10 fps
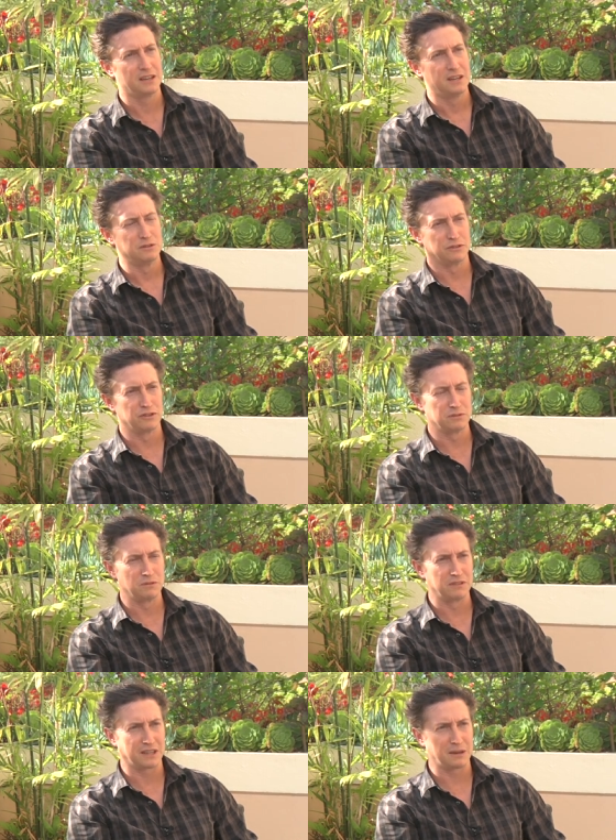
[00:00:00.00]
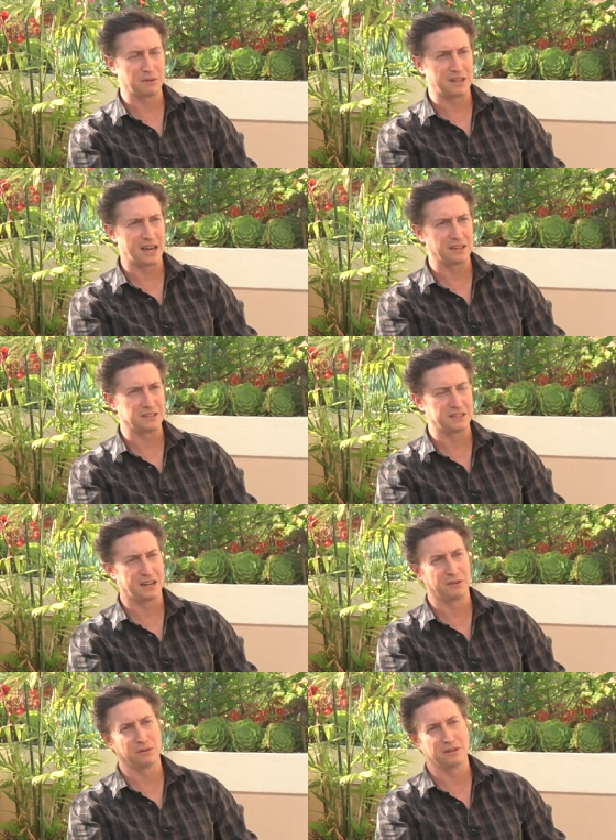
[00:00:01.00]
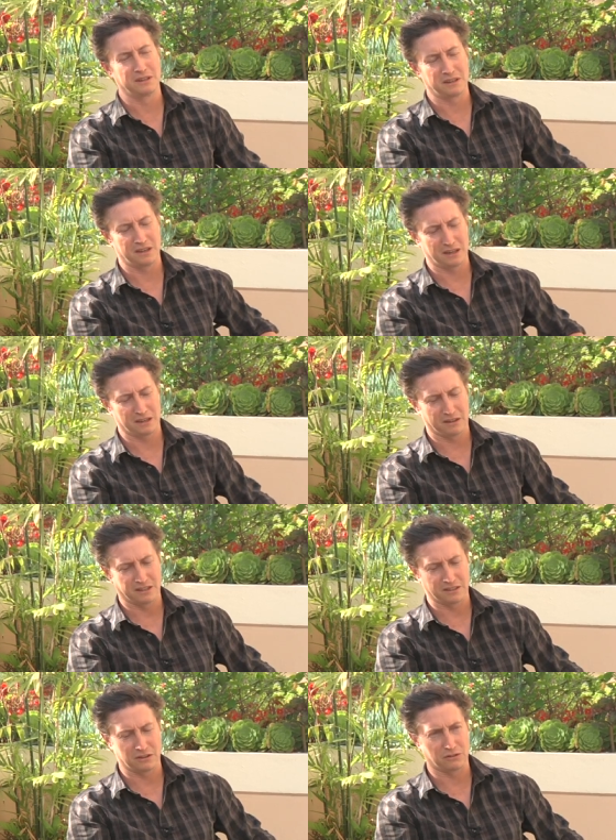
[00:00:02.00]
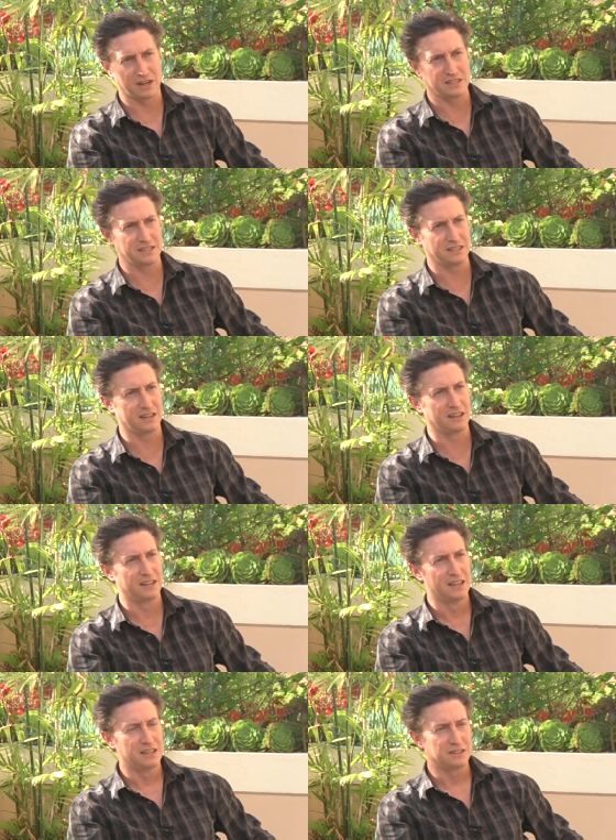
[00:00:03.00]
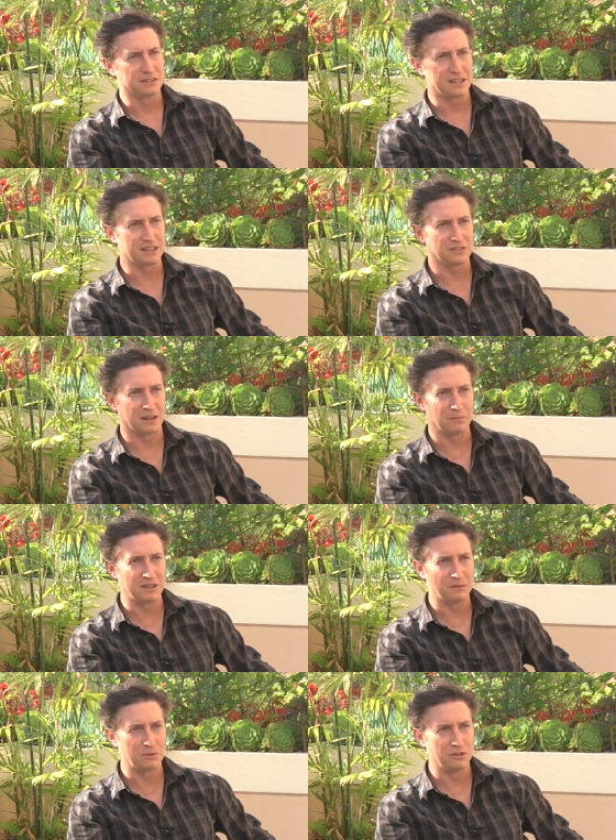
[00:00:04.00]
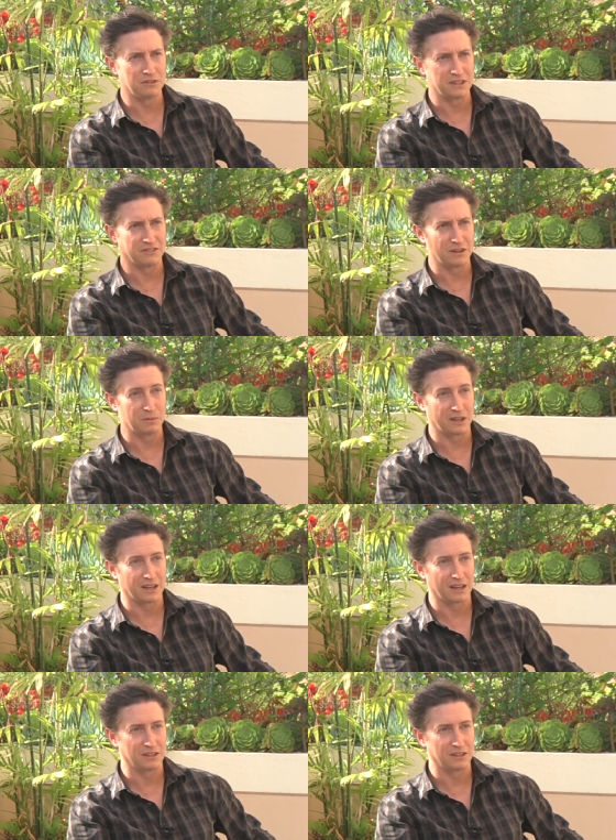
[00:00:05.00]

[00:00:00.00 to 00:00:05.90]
Mm-hmm. It was the first movie that came to Dallas that I, I, I got to go crash the set on. So as an extra, and I'm in the movie at the very beginning.